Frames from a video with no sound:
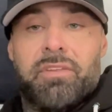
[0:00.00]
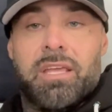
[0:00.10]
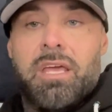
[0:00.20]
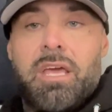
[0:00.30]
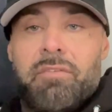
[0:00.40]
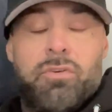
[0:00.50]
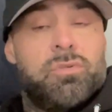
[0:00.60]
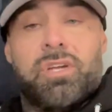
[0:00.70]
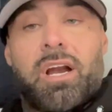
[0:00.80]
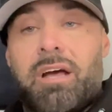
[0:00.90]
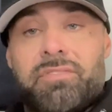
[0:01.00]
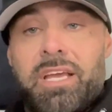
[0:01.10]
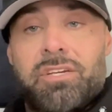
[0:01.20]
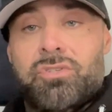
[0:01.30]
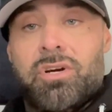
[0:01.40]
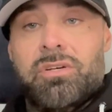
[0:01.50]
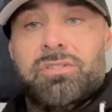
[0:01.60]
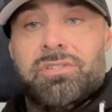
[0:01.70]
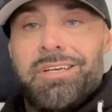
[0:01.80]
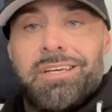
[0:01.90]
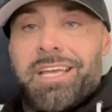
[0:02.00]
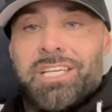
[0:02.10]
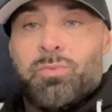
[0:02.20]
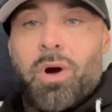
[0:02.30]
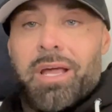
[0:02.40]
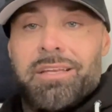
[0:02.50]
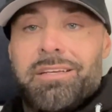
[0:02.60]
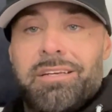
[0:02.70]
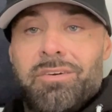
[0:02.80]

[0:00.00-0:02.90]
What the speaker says: Like if you start off taking drugs, guess what?